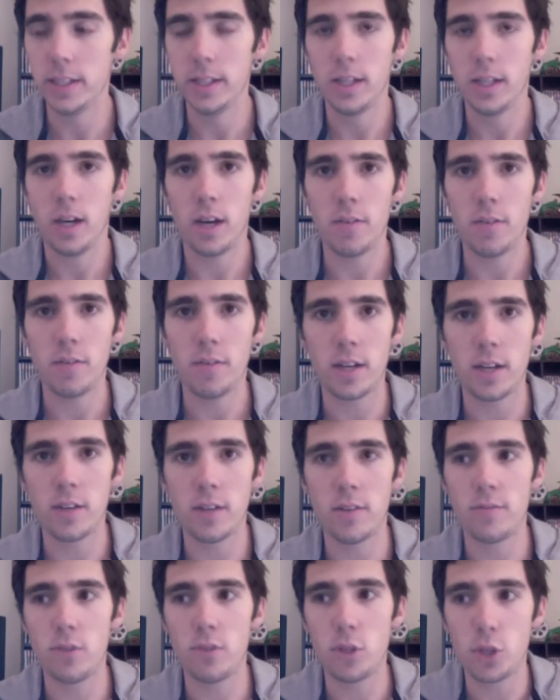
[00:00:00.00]
I've
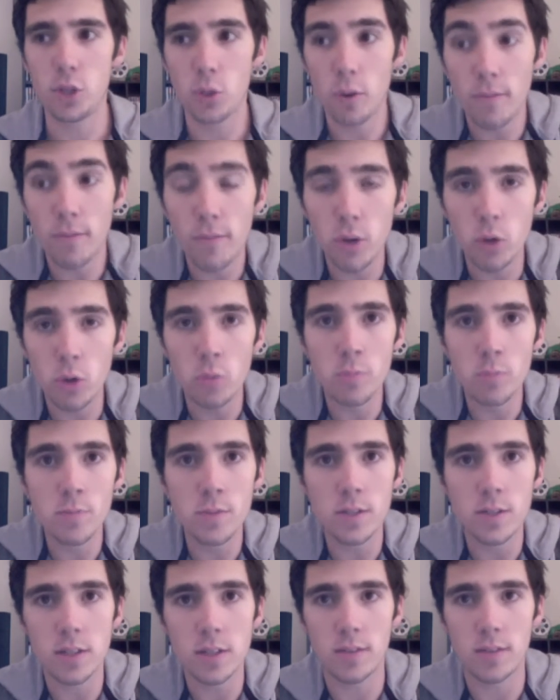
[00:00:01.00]
done a few short
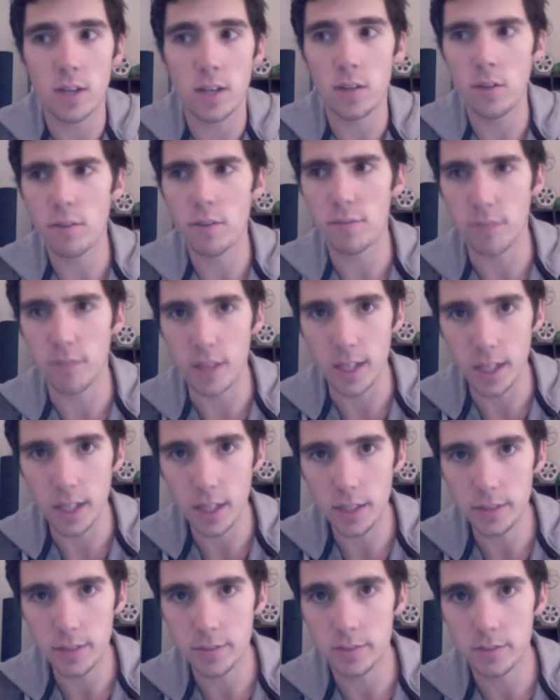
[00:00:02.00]
films. I've done a lot of
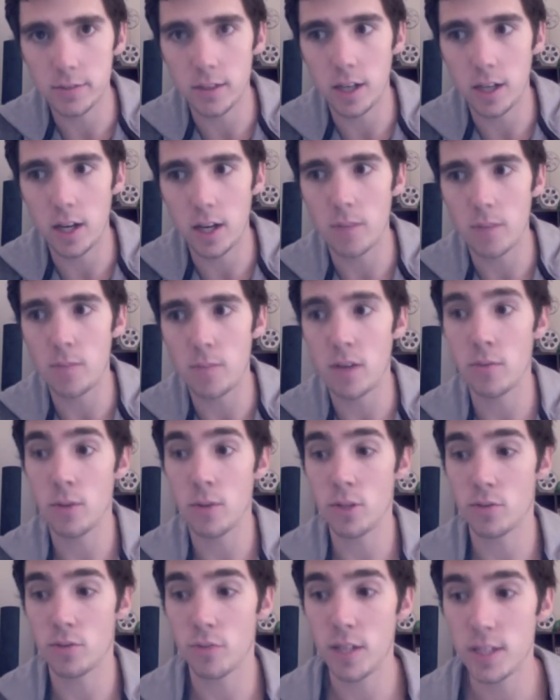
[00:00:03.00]
theatre. My
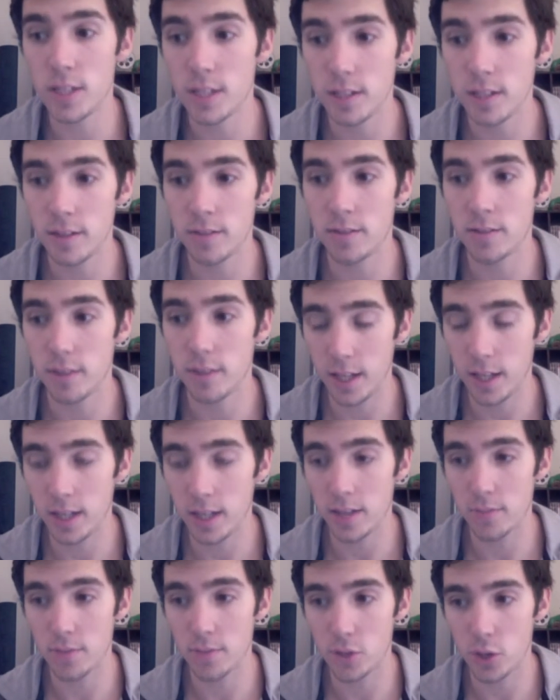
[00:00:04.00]
most recent
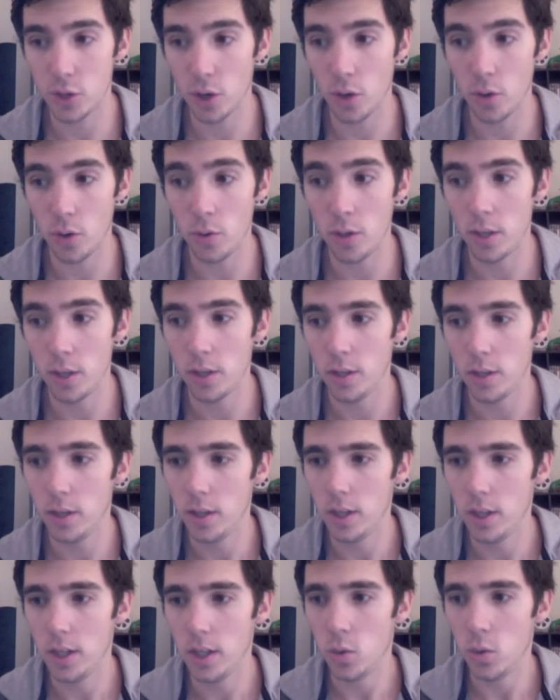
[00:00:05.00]
theatre show
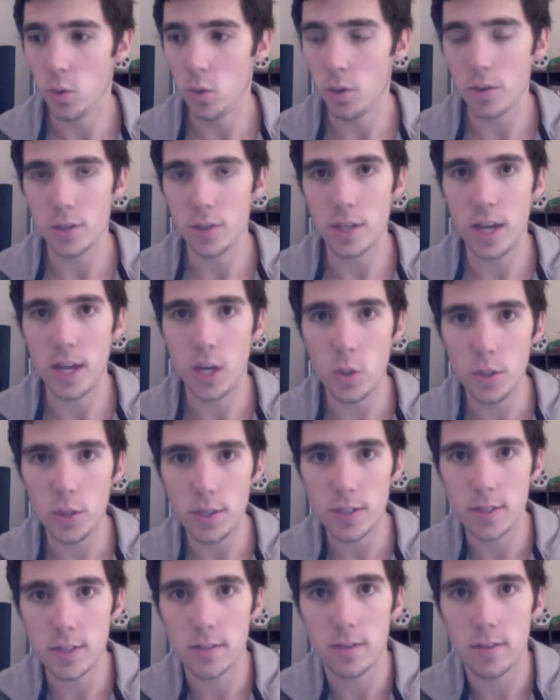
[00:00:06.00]
was
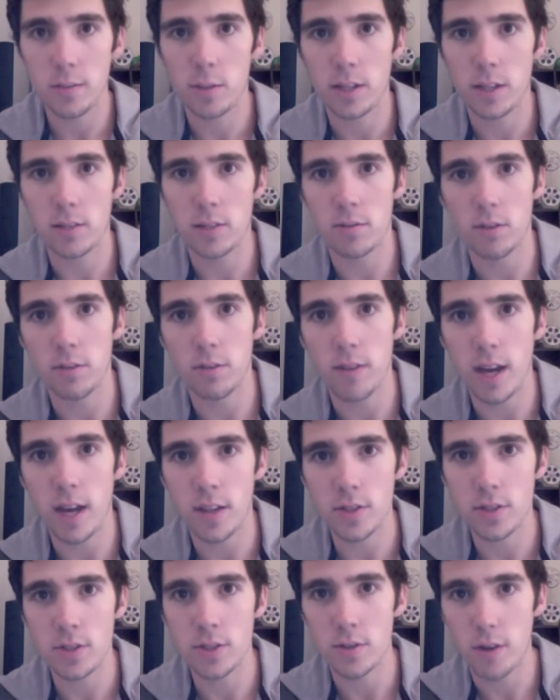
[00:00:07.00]
Equus. I played the role of
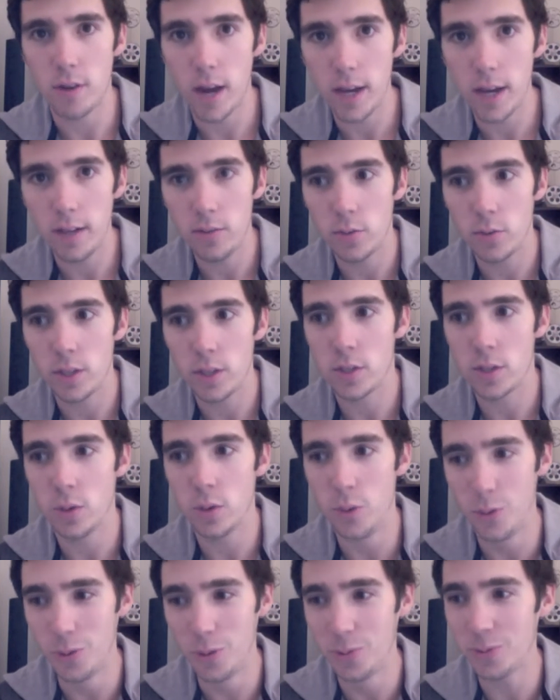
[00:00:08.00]
Alan Strang, which
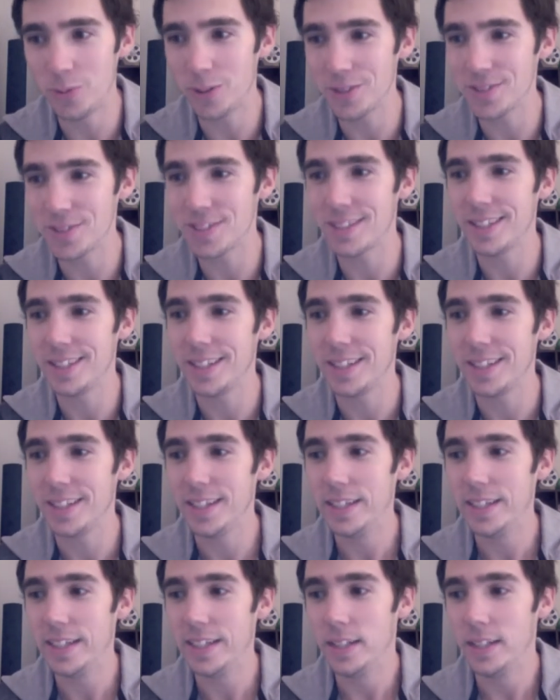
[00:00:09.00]
was,
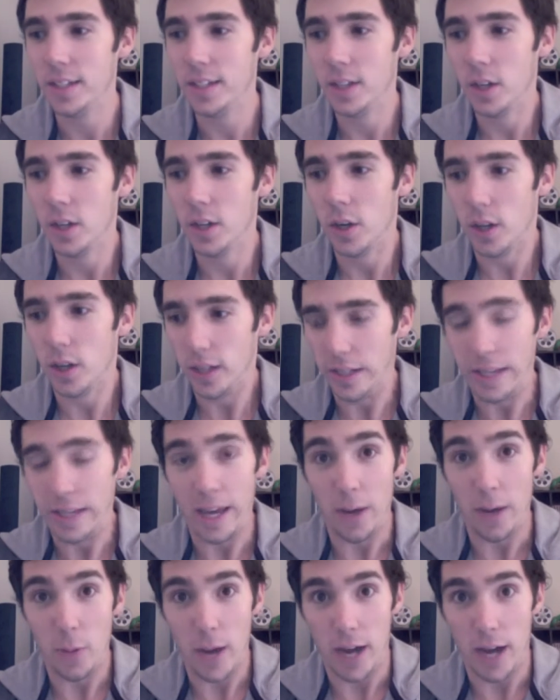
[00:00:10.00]

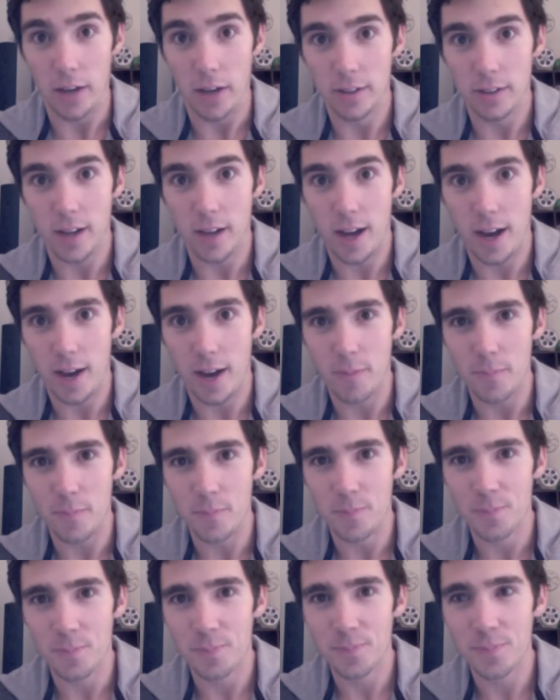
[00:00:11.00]
yeah, wow,
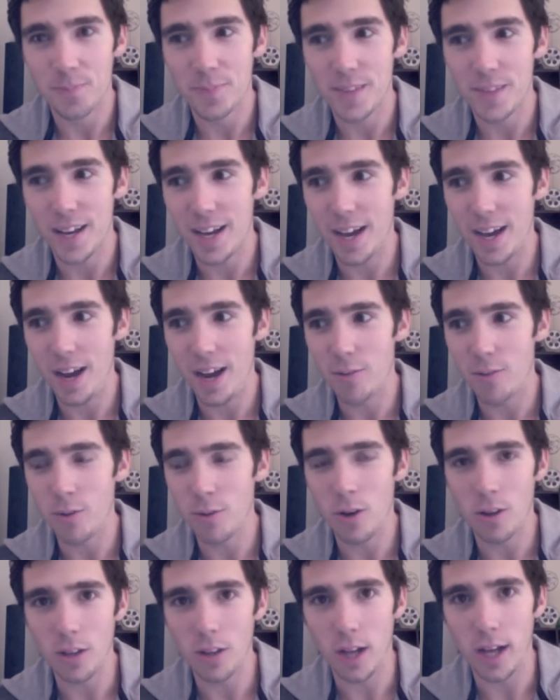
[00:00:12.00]
a
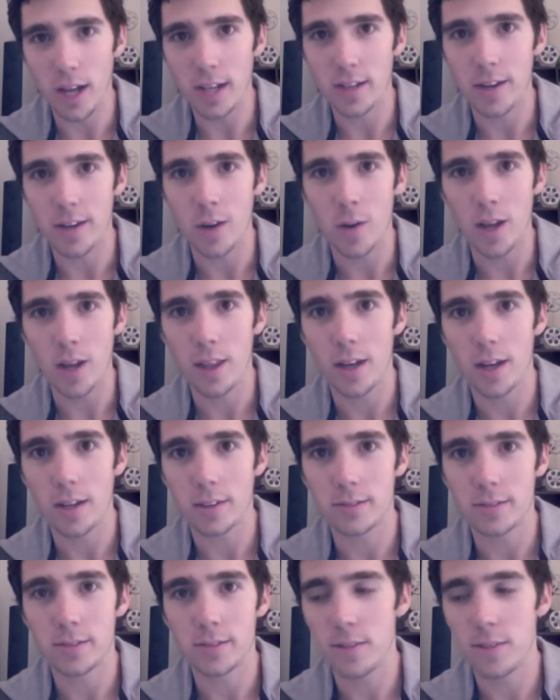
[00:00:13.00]
role like no other.
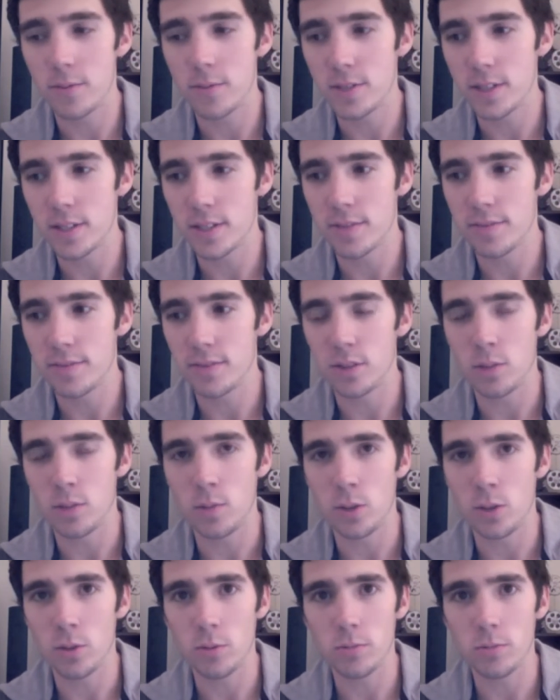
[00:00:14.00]
It was phenomenal,